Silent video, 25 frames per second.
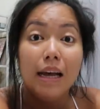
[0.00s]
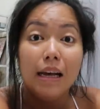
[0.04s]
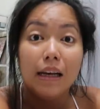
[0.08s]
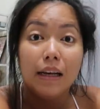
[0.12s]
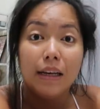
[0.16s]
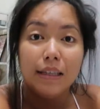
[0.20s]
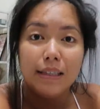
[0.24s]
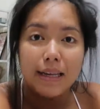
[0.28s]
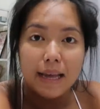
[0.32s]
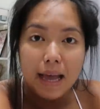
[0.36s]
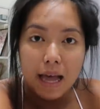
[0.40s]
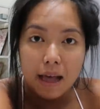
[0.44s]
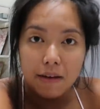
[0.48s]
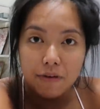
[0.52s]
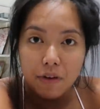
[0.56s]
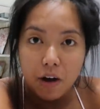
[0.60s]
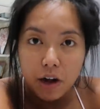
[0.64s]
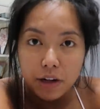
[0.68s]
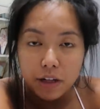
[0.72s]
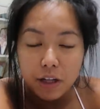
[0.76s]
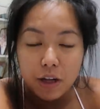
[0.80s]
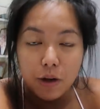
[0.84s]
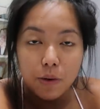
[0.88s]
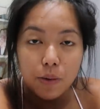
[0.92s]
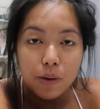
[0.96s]
because I have
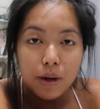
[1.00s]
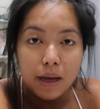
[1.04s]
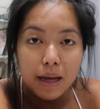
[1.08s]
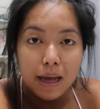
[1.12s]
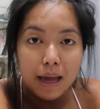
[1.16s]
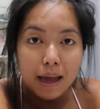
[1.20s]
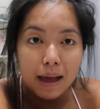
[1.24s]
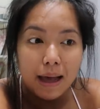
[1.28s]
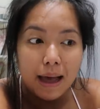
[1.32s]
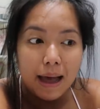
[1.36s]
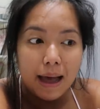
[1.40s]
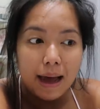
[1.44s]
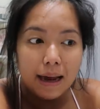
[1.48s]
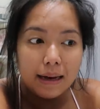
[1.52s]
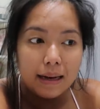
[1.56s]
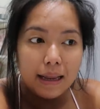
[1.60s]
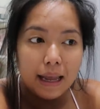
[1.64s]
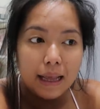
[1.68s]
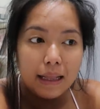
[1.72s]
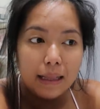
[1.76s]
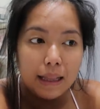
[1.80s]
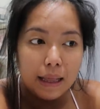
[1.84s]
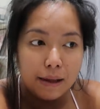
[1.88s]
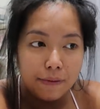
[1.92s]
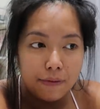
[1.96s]
hot yoga at
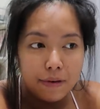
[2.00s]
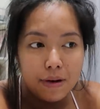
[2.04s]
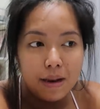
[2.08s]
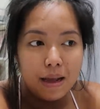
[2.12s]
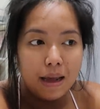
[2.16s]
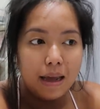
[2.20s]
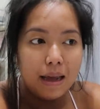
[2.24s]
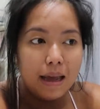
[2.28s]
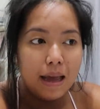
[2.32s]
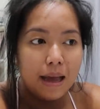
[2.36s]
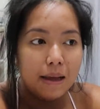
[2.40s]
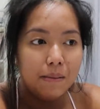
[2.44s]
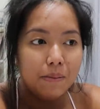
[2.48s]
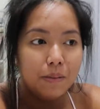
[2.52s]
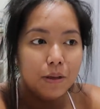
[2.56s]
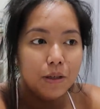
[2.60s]
11 AM.